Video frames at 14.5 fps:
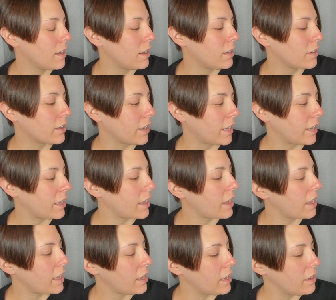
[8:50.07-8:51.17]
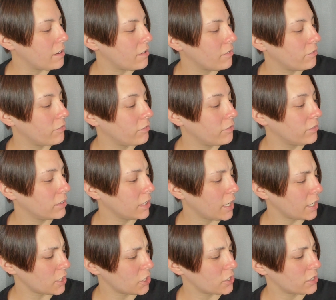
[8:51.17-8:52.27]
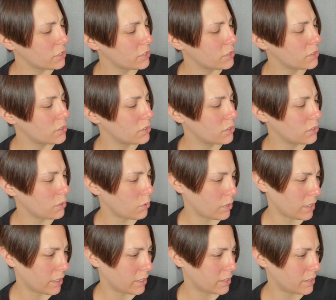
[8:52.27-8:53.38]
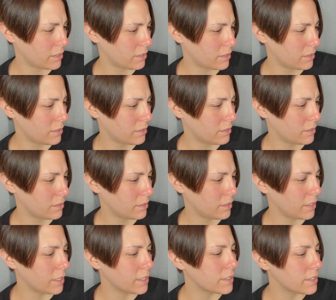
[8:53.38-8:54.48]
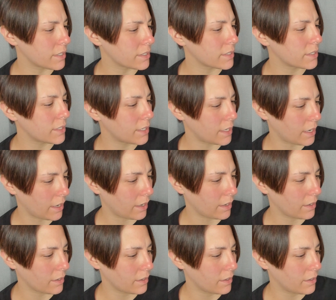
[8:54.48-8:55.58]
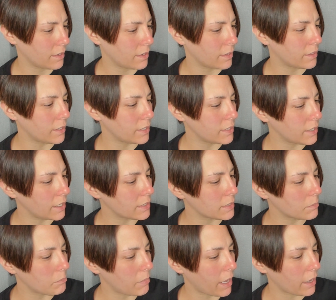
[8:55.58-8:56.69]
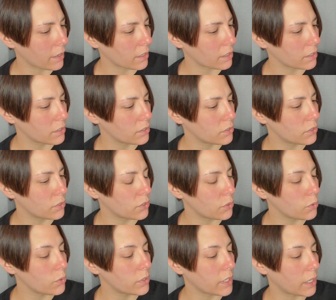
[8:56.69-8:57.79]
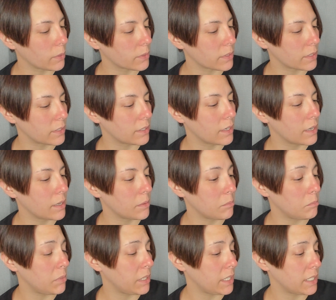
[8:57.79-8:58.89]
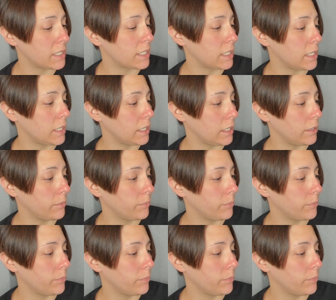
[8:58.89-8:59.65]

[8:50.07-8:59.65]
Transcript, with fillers: Okay, a flush toilet exists today that dates back to 2000 BCE.